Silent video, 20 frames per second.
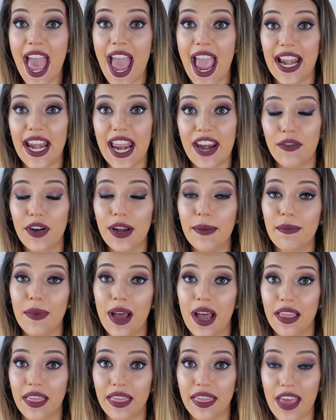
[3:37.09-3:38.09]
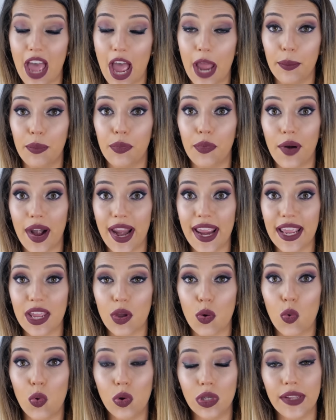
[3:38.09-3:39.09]
And every month I
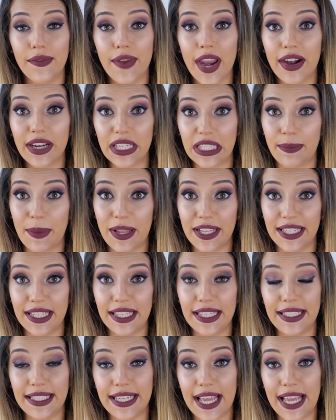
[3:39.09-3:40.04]
break all of our expenses